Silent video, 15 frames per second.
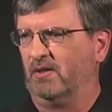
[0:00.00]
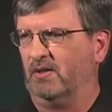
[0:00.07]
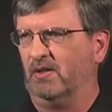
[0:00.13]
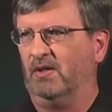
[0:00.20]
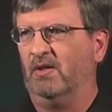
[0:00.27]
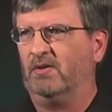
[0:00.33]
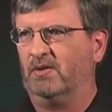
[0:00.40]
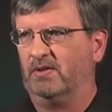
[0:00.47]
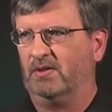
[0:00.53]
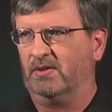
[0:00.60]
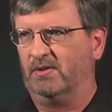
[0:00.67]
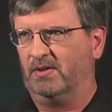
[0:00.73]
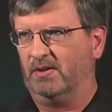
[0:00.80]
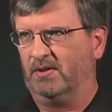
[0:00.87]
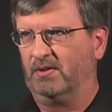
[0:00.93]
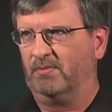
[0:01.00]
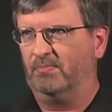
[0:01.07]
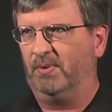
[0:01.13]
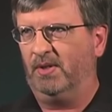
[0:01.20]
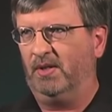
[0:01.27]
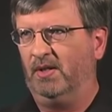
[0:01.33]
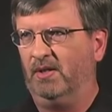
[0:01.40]
noticed this, this
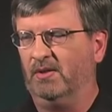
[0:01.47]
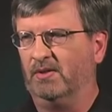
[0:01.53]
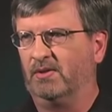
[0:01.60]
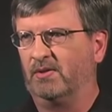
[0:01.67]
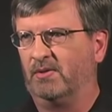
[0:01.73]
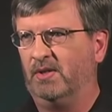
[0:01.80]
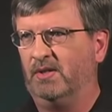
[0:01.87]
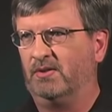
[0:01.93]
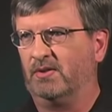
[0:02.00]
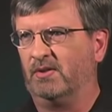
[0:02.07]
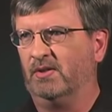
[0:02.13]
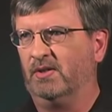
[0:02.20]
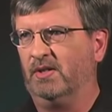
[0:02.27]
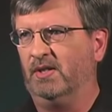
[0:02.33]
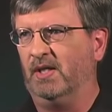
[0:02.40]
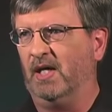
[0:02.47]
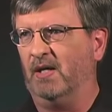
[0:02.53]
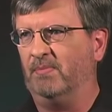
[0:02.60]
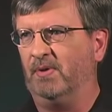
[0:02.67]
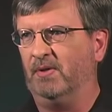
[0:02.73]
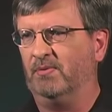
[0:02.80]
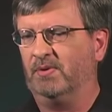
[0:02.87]
being, this creature looking at
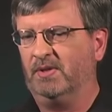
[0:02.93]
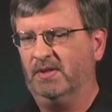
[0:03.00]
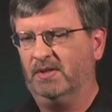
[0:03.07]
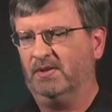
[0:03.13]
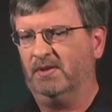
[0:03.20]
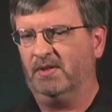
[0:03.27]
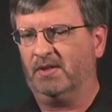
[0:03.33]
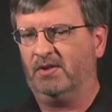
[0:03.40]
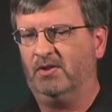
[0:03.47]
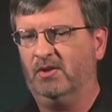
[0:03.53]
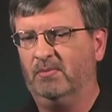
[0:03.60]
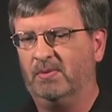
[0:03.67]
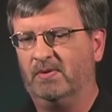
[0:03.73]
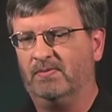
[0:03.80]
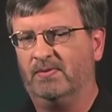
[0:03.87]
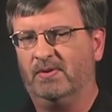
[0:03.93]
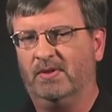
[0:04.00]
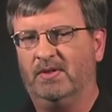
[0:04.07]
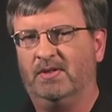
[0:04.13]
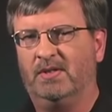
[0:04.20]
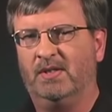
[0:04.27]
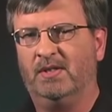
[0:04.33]
me. It was in, in a cube at
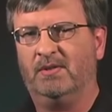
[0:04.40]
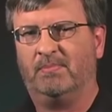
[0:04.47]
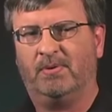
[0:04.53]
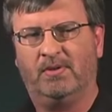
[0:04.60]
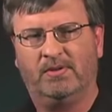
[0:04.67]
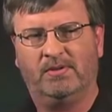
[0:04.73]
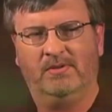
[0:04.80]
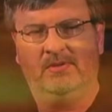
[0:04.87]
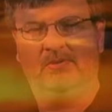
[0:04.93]
first, and the person